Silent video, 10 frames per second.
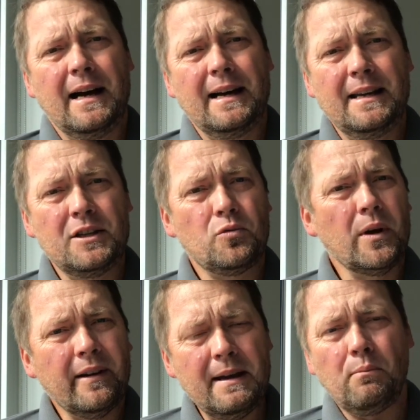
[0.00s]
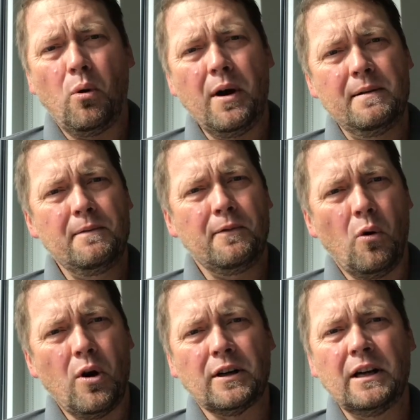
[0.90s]
is really important
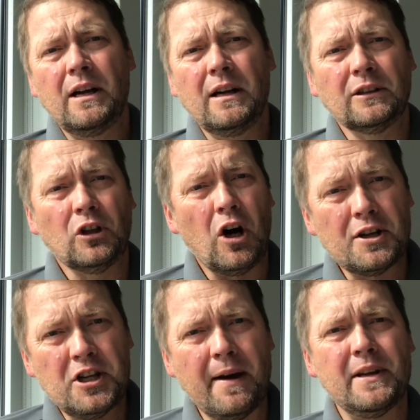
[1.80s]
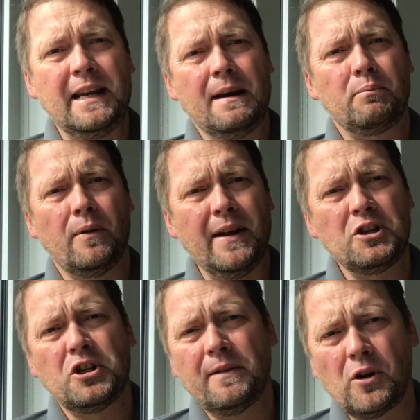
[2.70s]
for longevity and
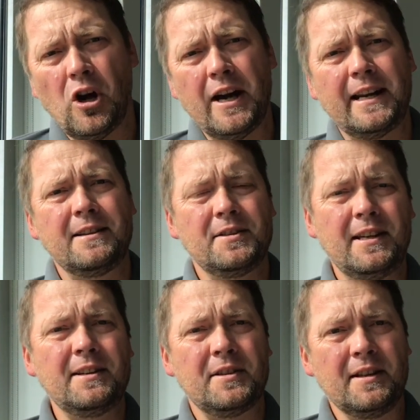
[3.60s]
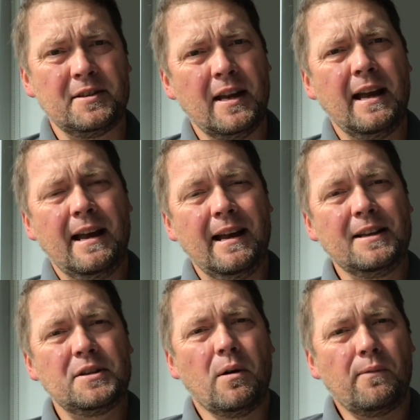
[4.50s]
prevention of chronic diseases. And
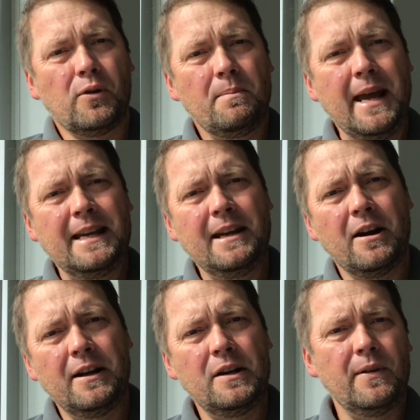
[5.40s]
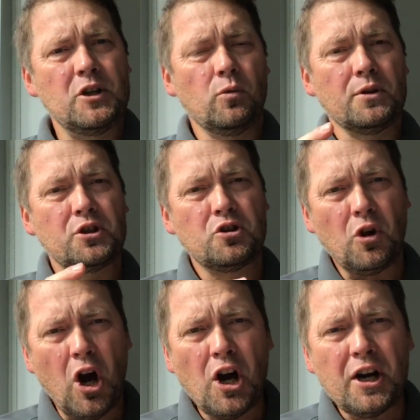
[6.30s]
so if we're making our individuals
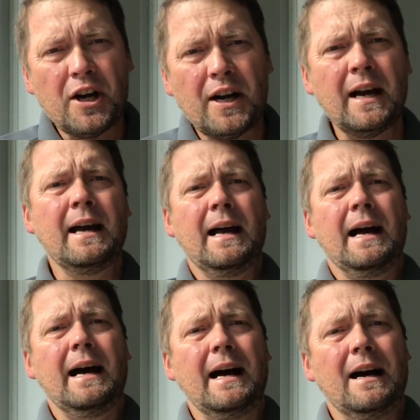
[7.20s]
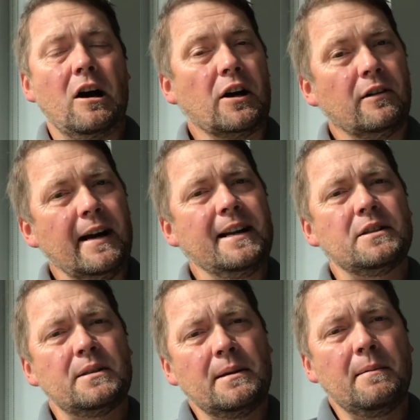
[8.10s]
stronger, our
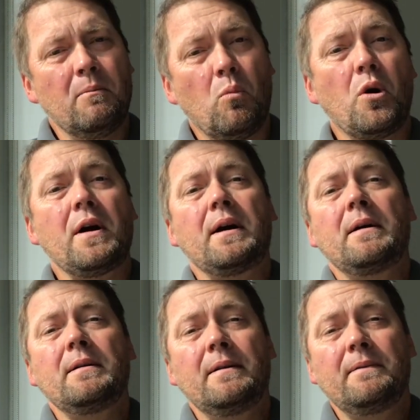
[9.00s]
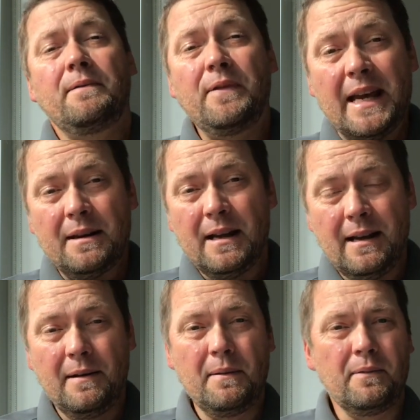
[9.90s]
clients more fit
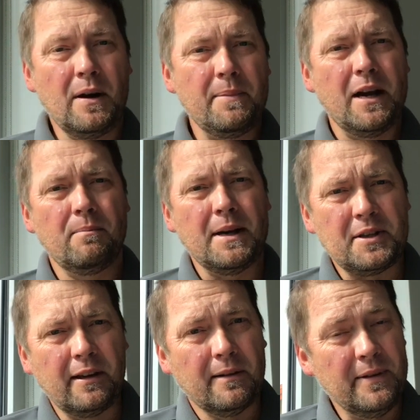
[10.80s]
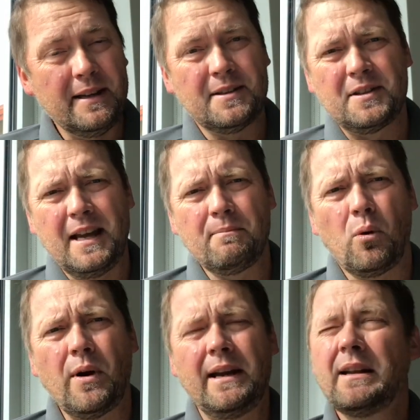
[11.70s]
from their muscular fitness
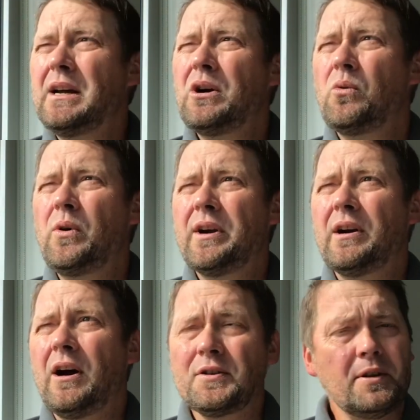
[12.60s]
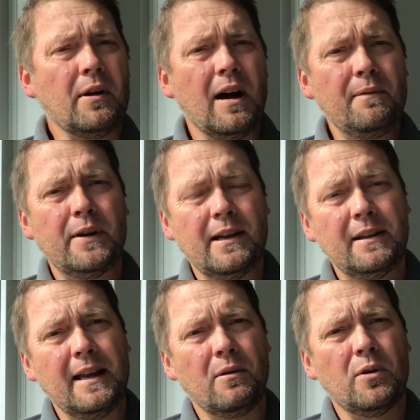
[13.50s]
standpoint, we're also
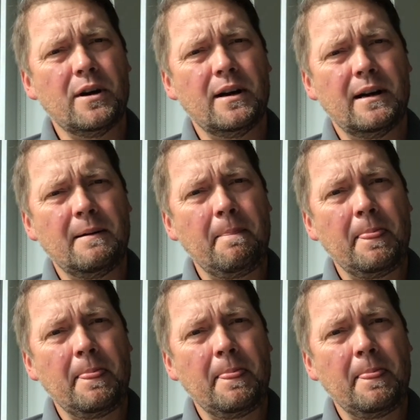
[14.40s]
confident that we're